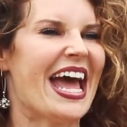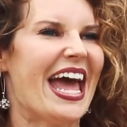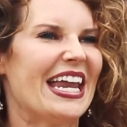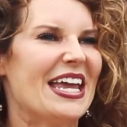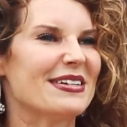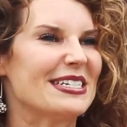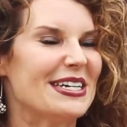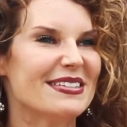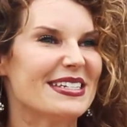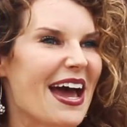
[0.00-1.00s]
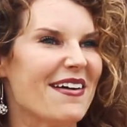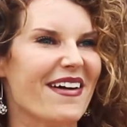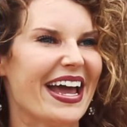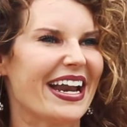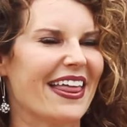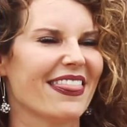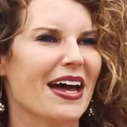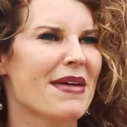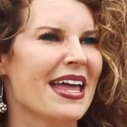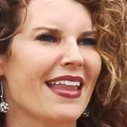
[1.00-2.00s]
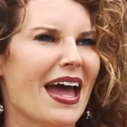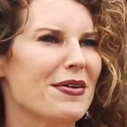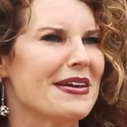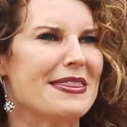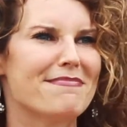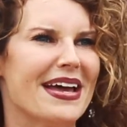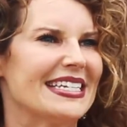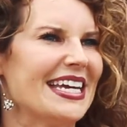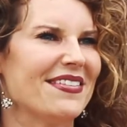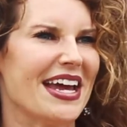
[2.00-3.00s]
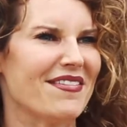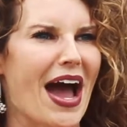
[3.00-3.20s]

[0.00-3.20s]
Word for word: and he was used that way, and I thought, man, that That would be the best gift to have.